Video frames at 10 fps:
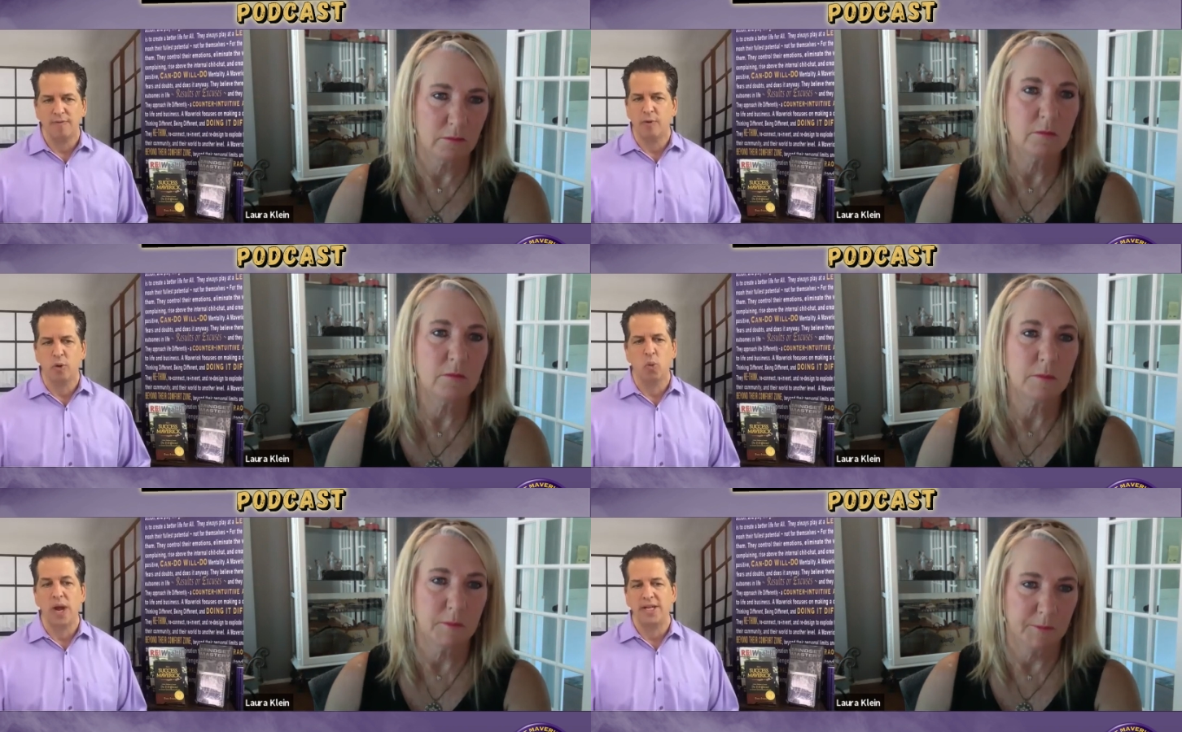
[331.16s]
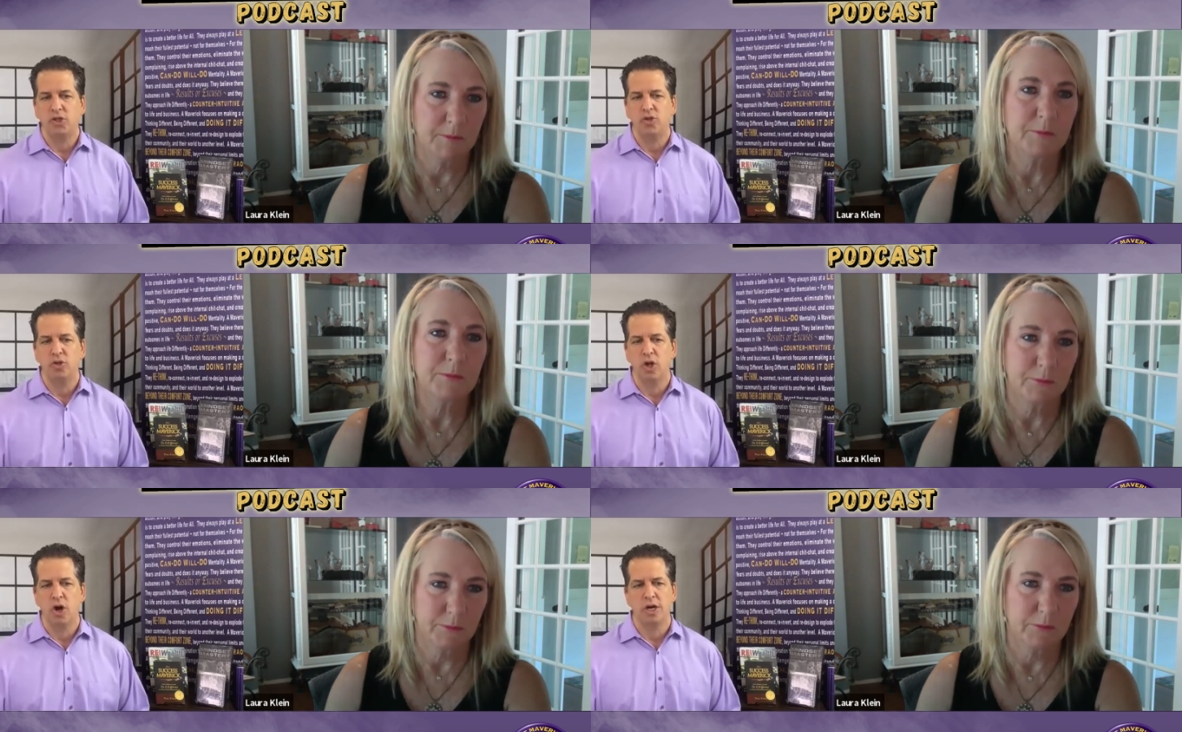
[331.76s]
Speaker 1: for way too
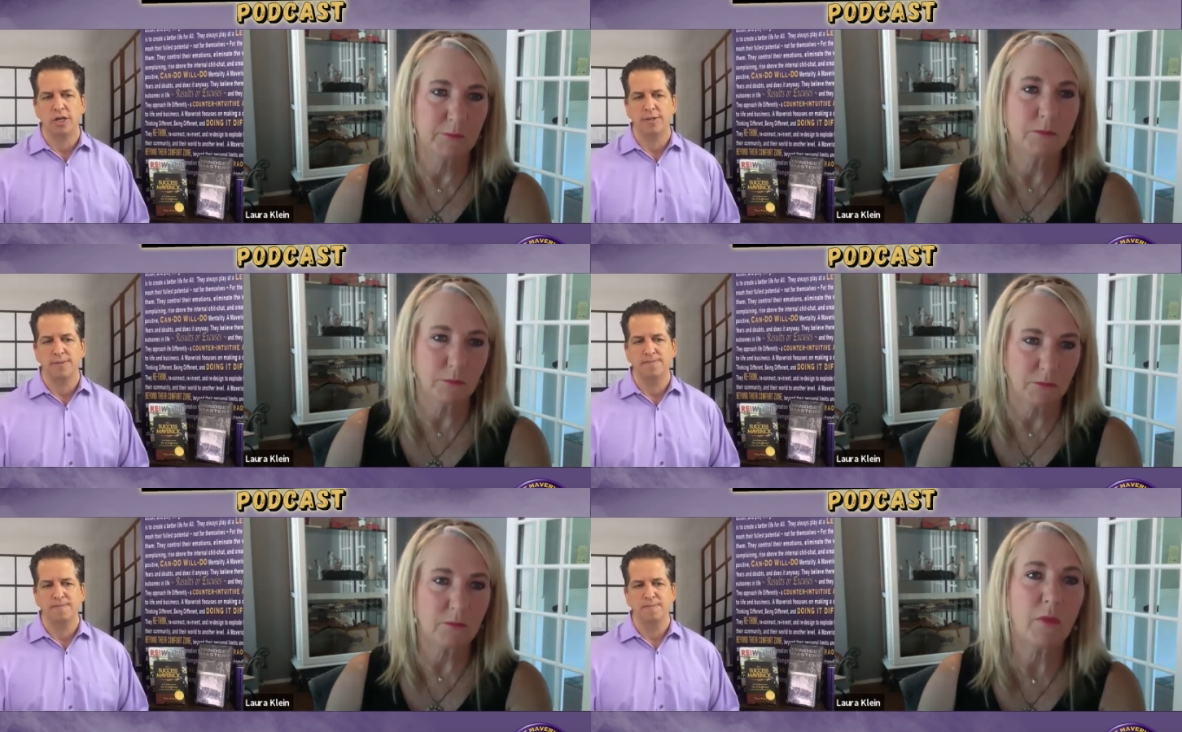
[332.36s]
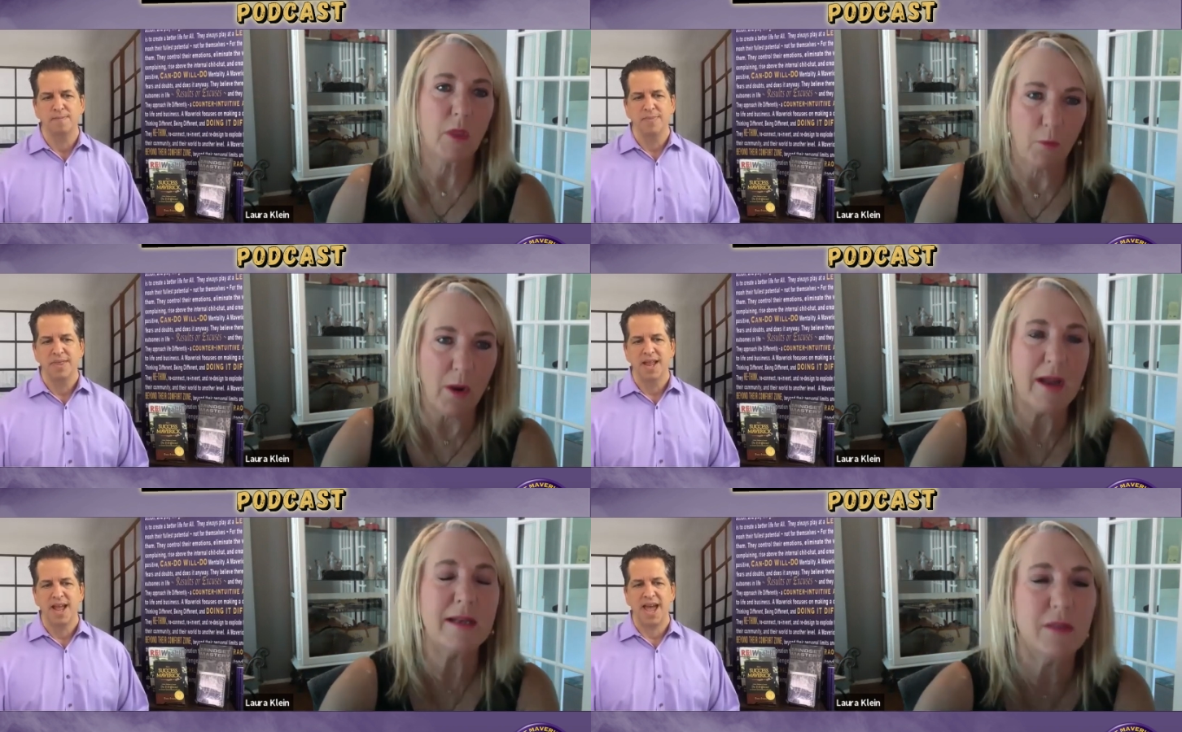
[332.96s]
long.
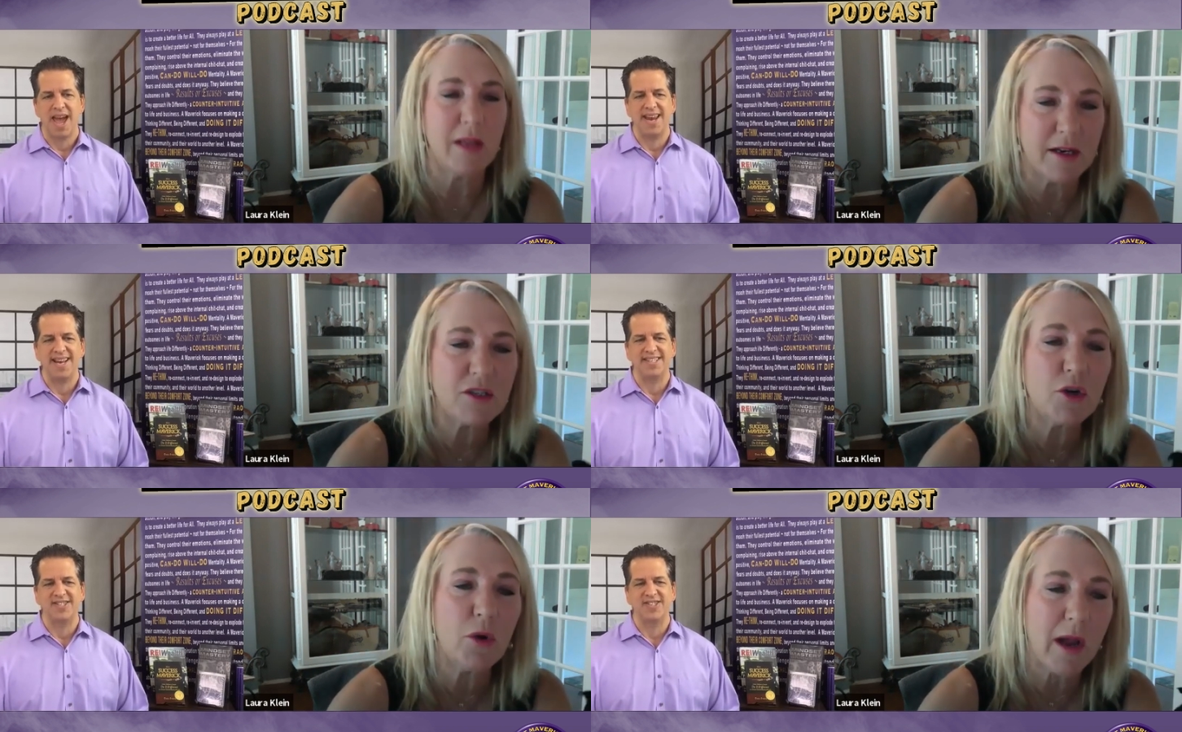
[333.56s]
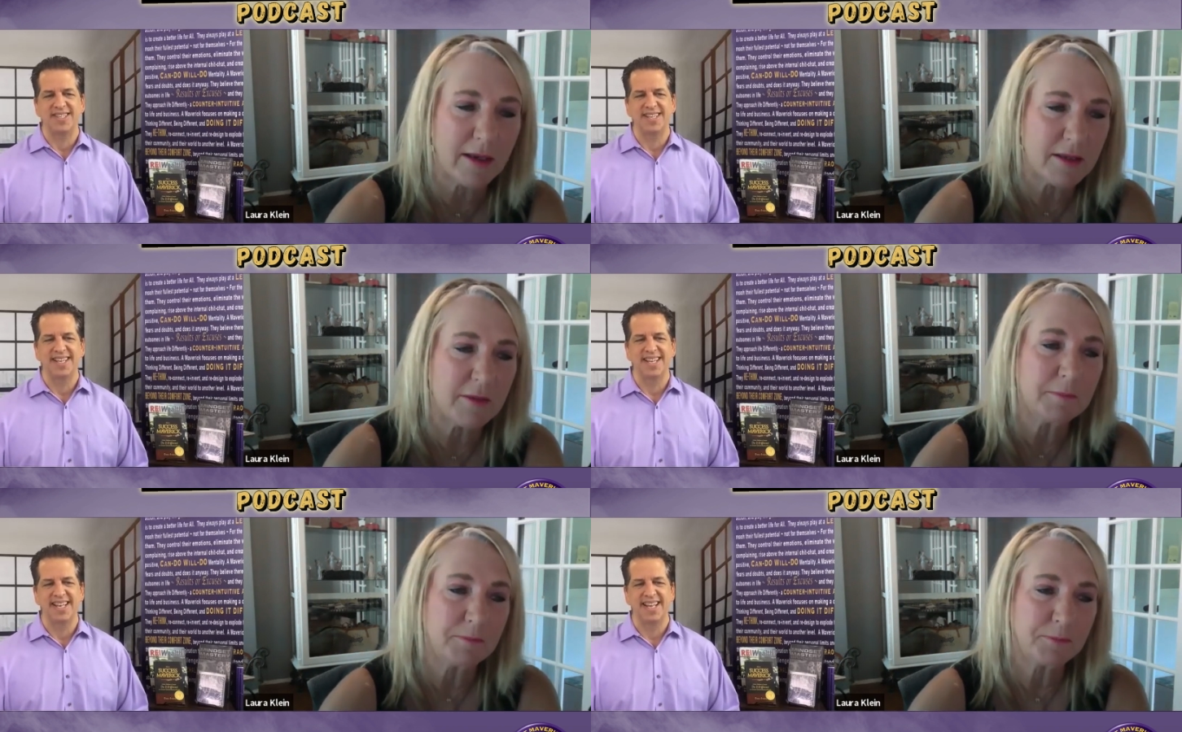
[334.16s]
Speaker 2: Right, that is right.
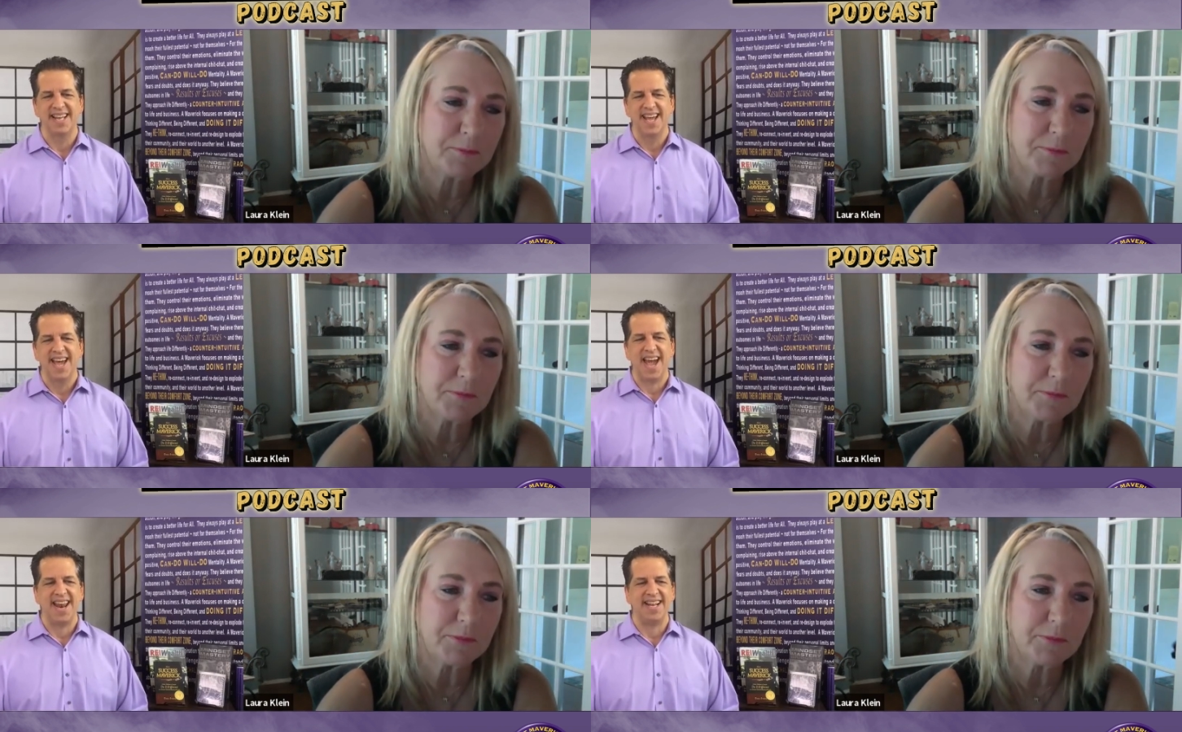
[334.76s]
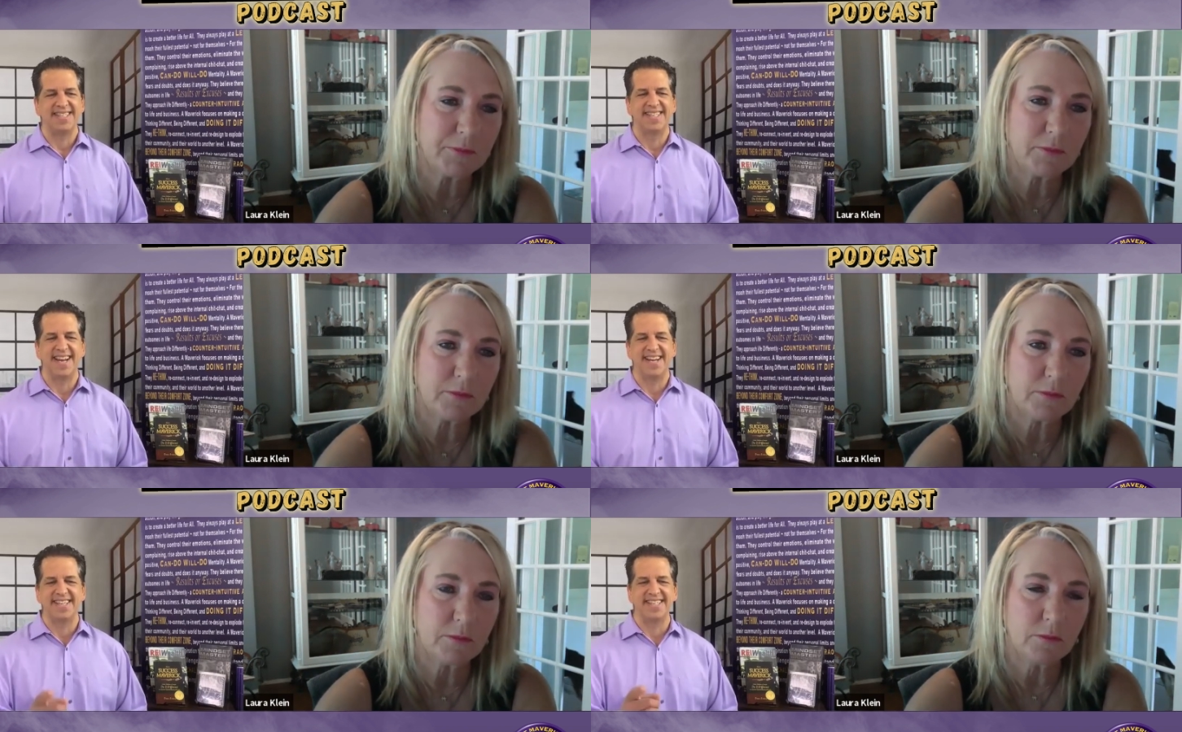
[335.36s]
correct.
Speaker 1: And it's
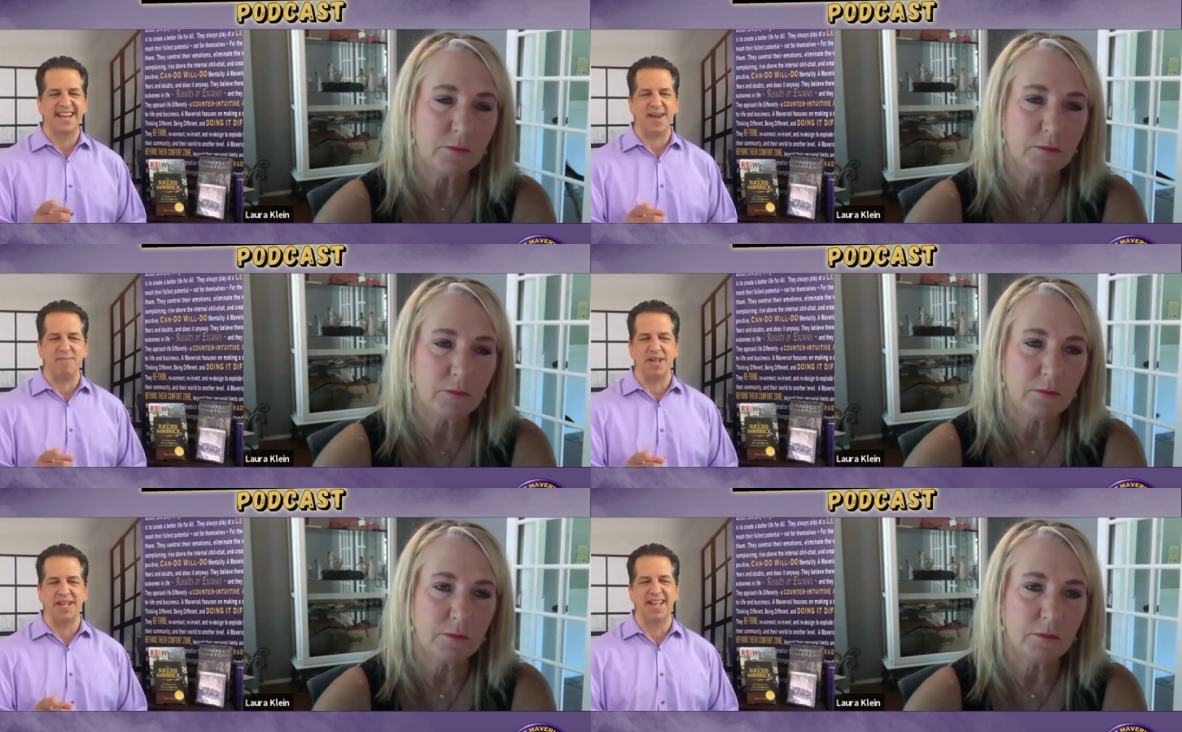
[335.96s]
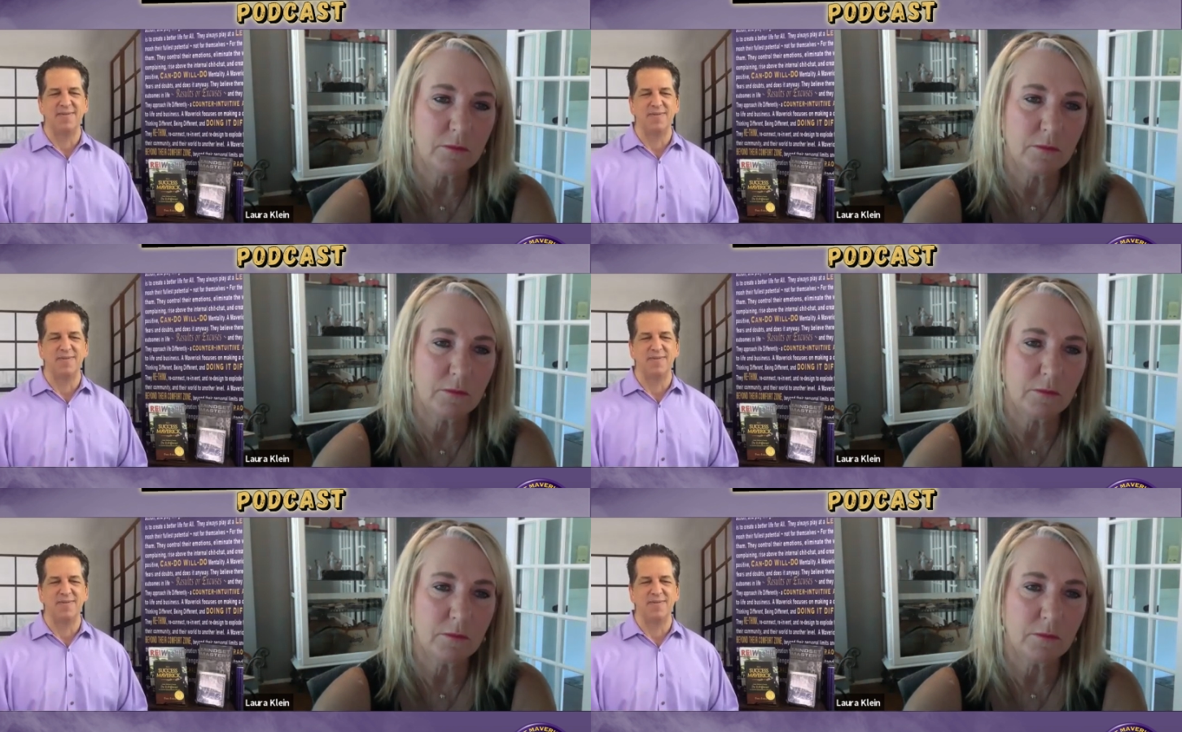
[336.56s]
such a shame. Love,